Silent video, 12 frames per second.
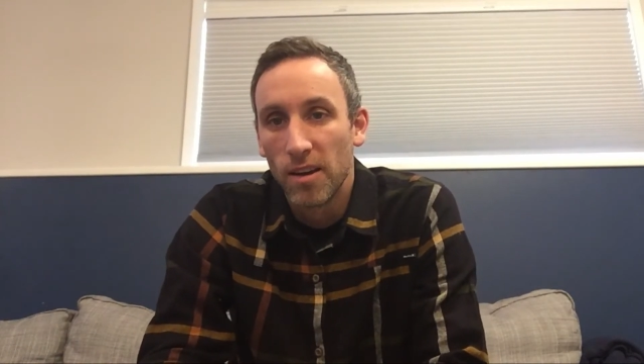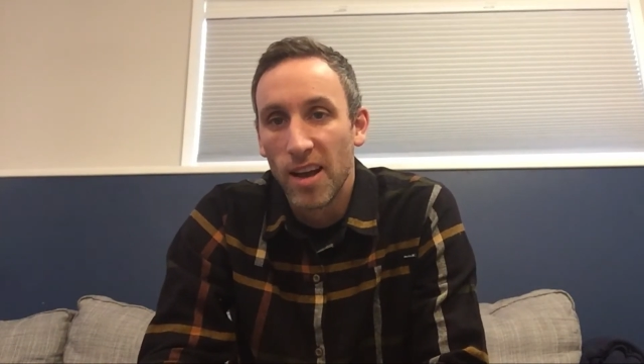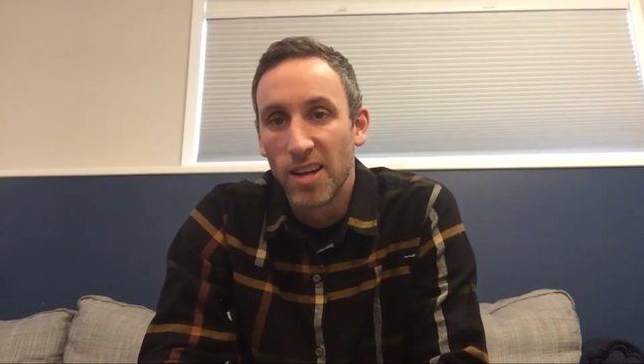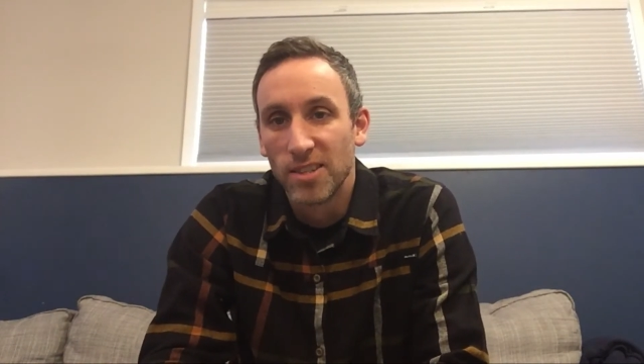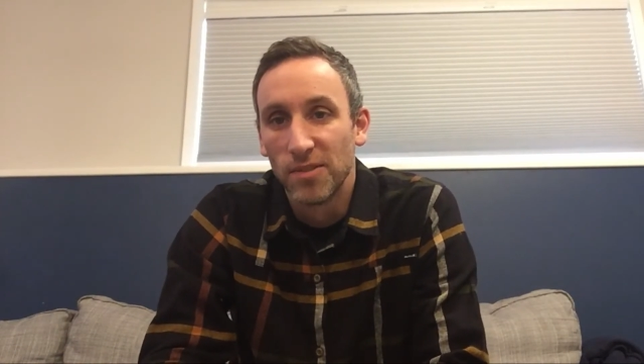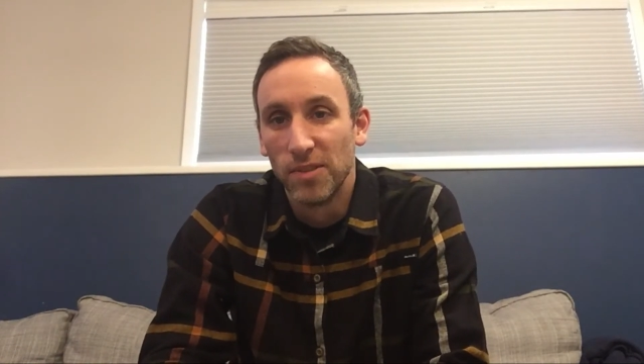
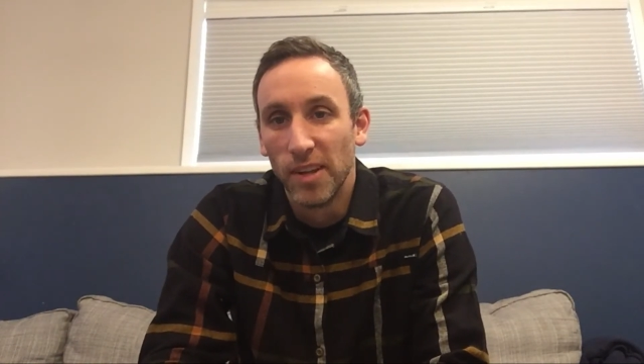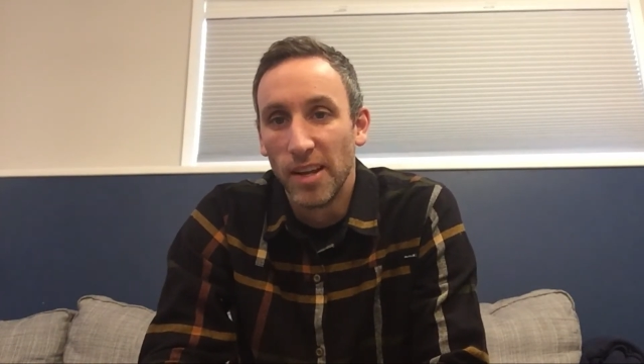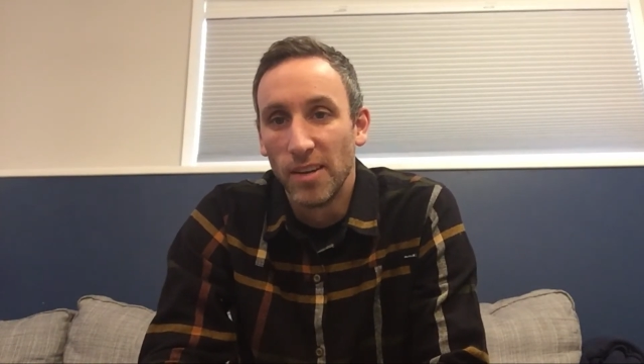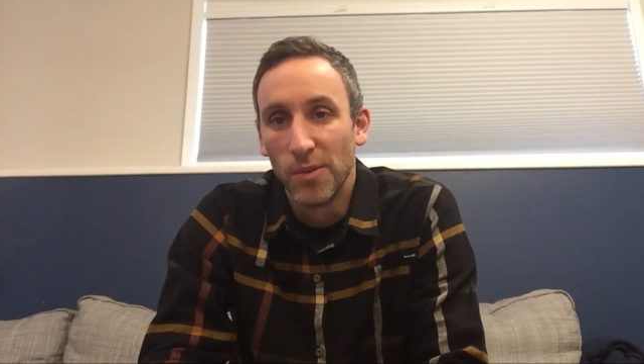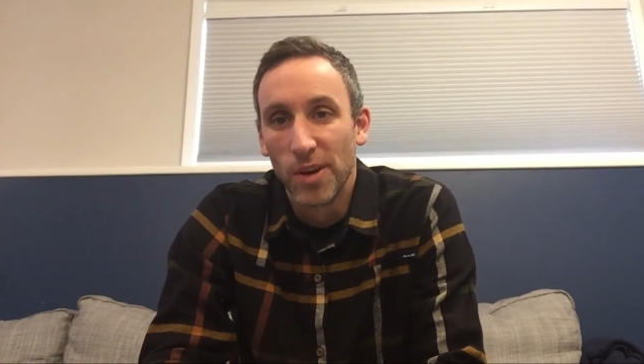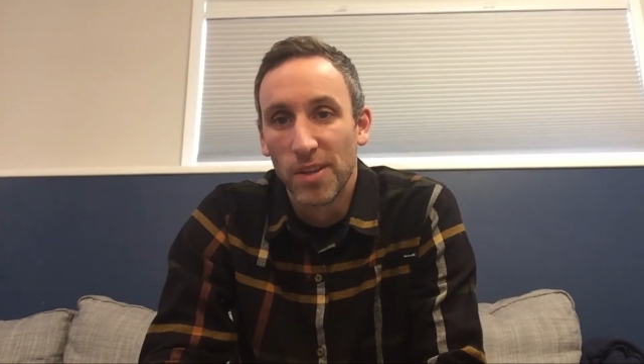as of
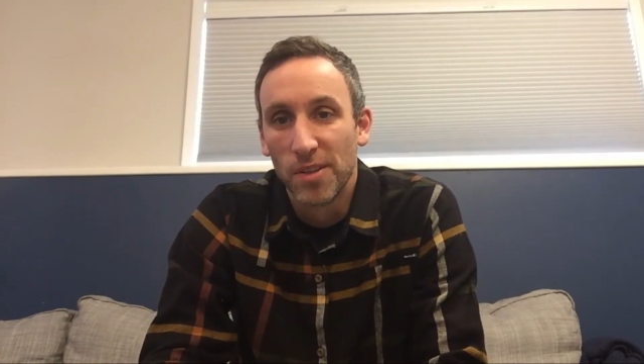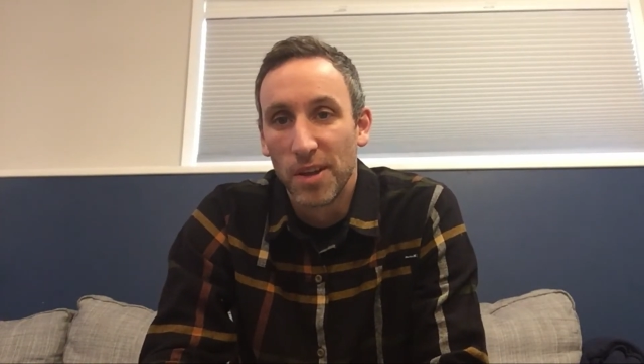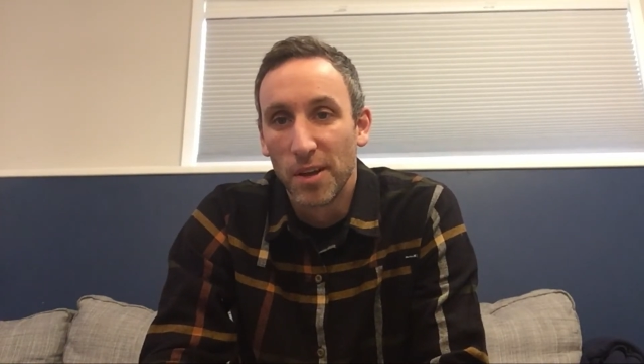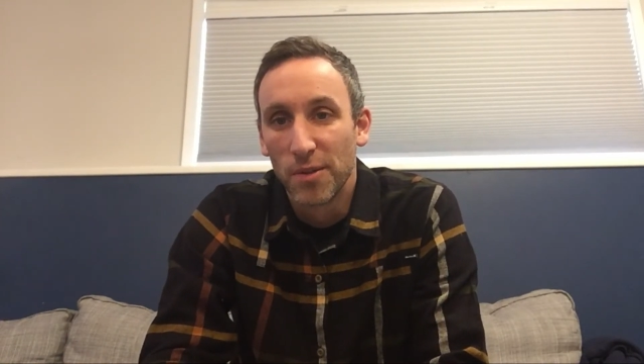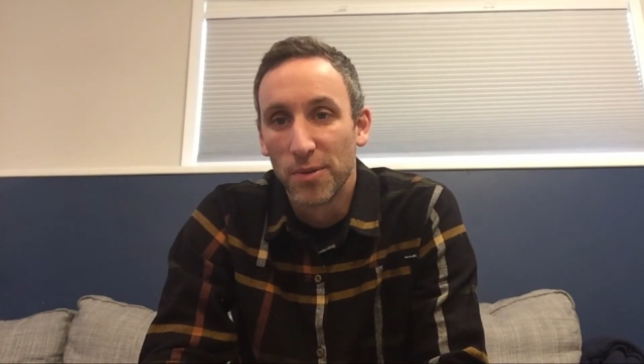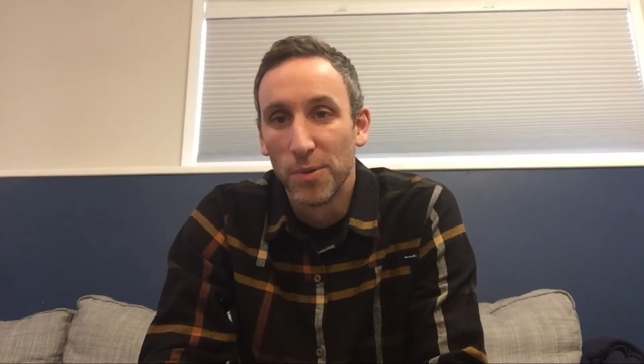late when I
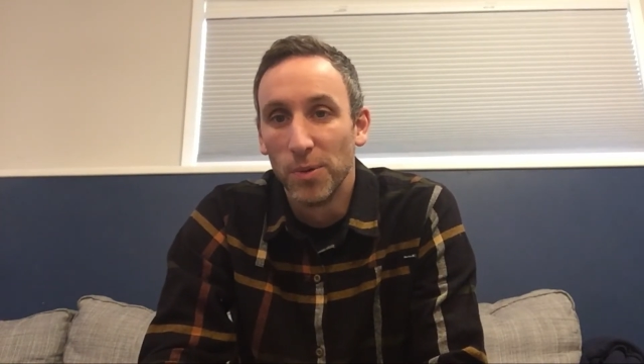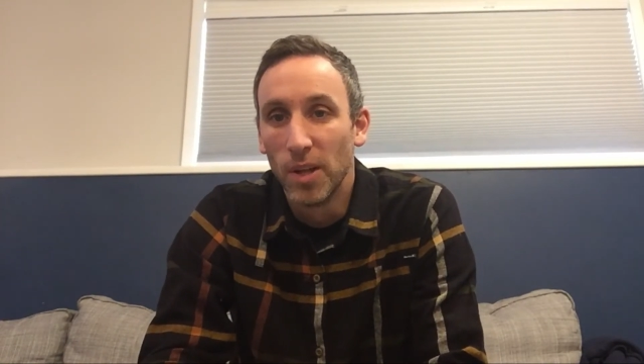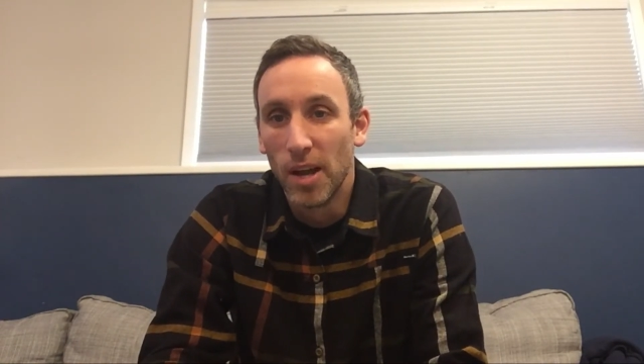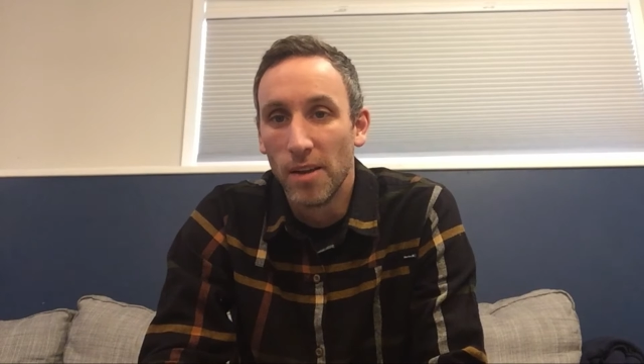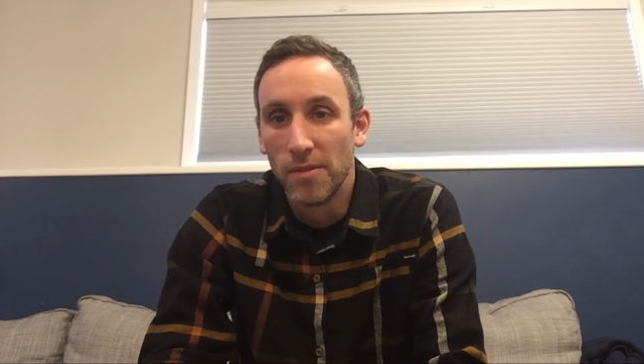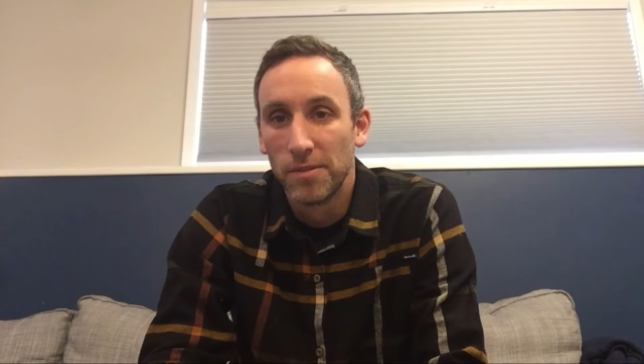think through
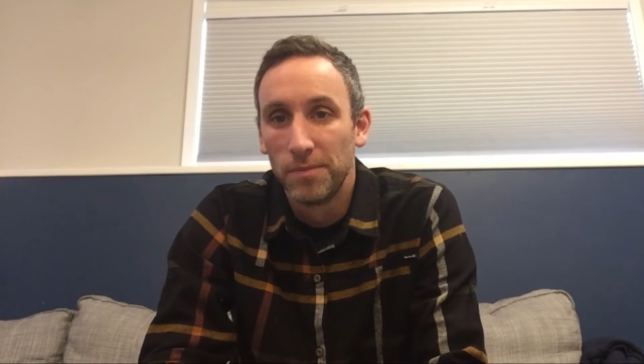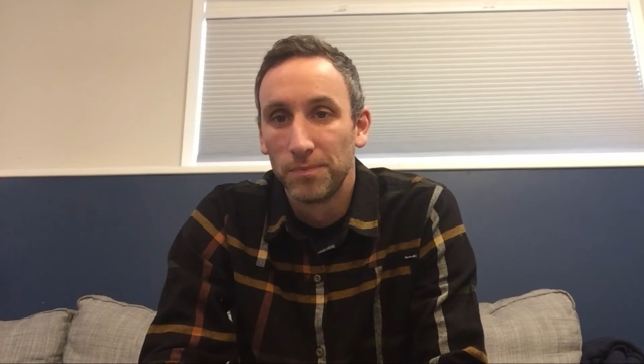life.